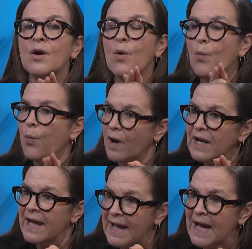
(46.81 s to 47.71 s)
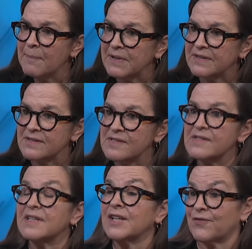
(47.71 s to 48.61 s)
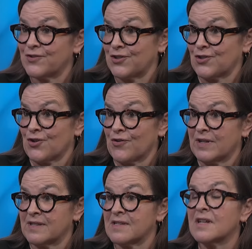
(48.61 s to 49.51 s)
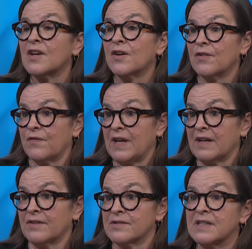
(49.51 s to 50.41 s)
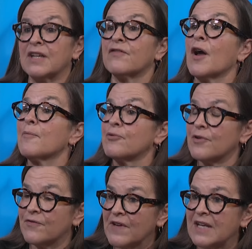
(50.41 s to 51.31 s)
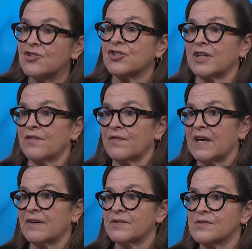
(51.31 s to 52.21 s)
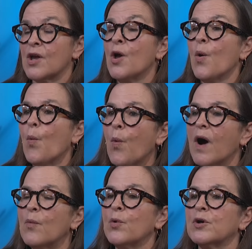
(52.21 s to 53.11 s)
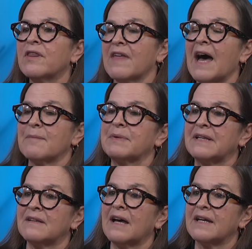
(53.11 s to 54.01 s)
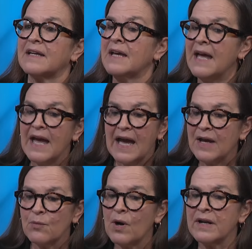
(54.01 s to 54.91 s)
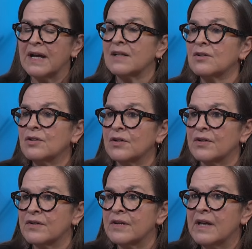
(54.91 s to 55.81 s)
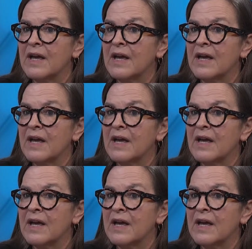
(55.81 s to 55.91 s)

hmm. what happens if deterrence fails, if prevention fails? What would that be like? And what I learned